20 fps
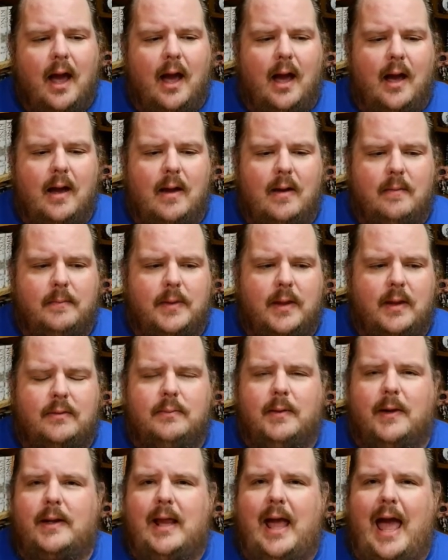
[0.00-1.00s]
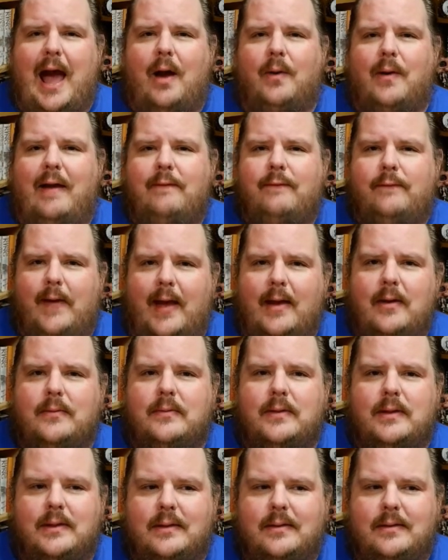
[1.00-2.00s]
Um, but how I
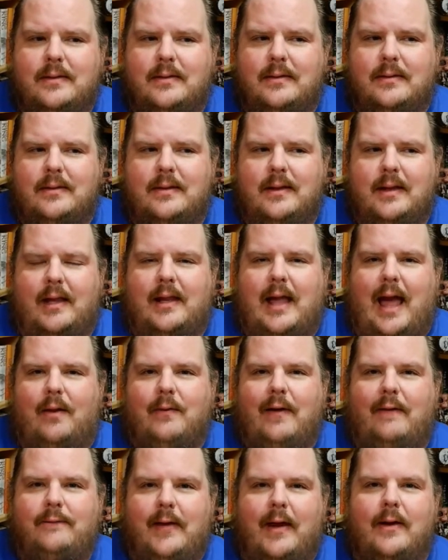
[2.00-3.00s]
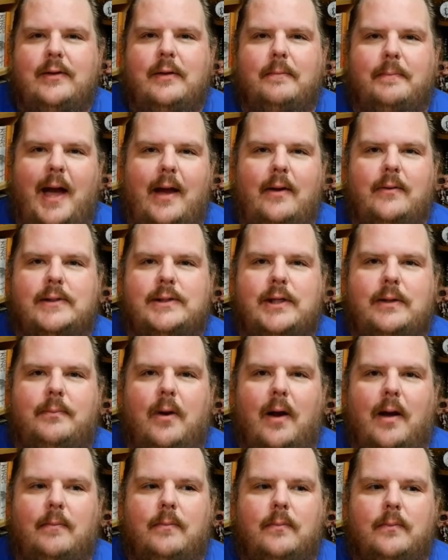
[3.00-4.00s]
found how I found the piracy
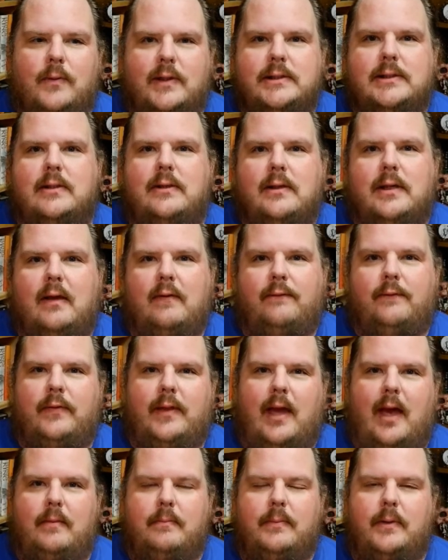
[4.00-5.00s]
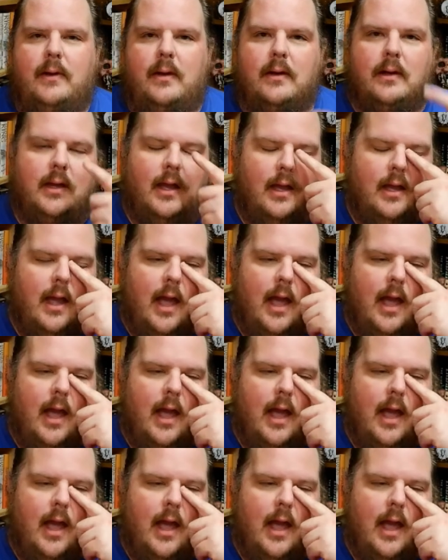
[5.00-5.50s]
problem was looking for that book.